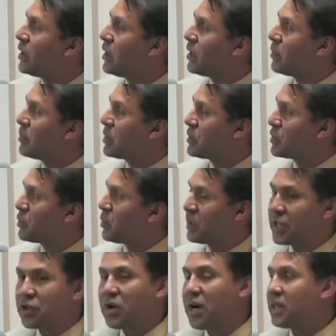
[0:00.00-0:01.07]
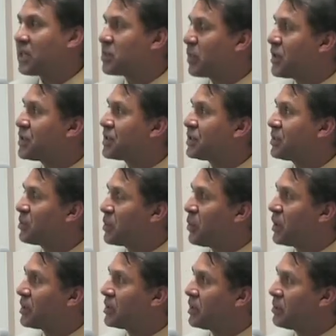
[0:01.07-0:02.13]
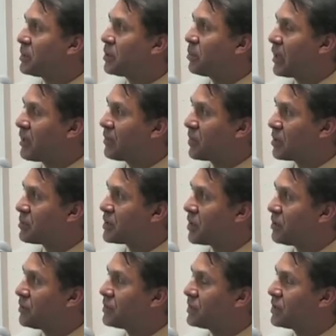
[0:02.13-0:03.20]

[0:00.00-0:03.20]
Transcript: uh, because we want to track expenses and we want them to pay for themselves.